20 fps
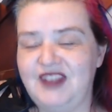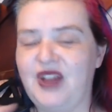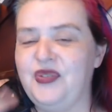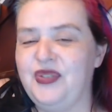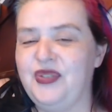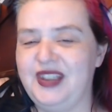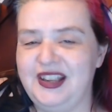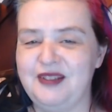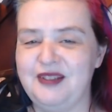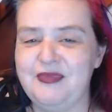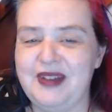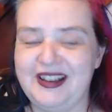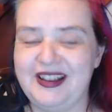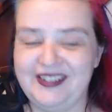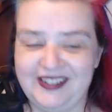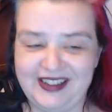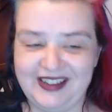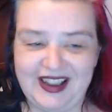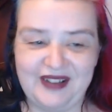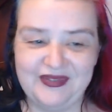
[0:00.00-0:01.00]
think
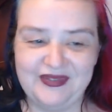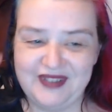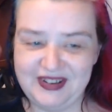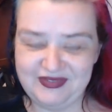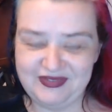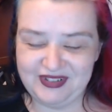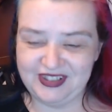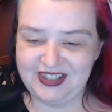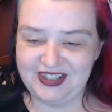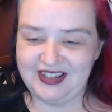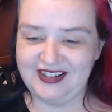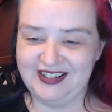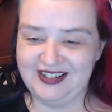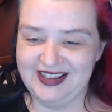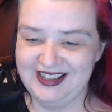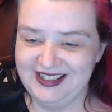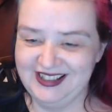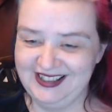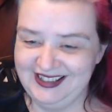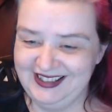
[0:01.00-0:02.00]
about it. I've never done
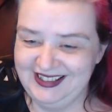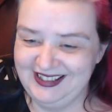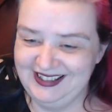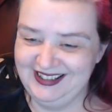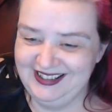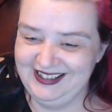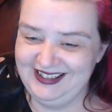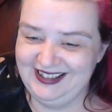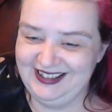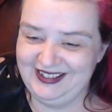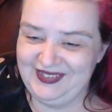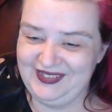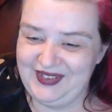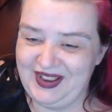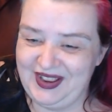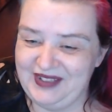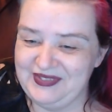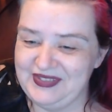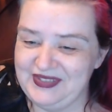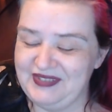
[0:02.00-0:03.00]

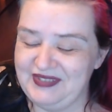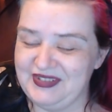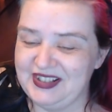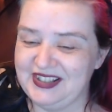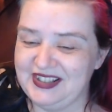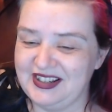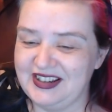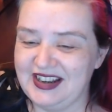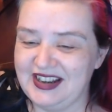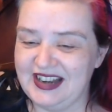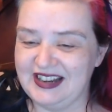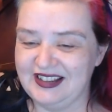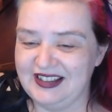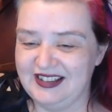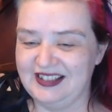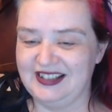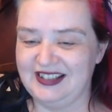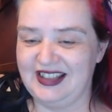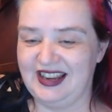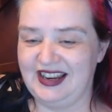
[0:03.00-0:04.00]

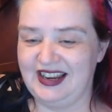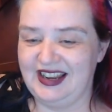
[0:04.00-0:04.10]
anything that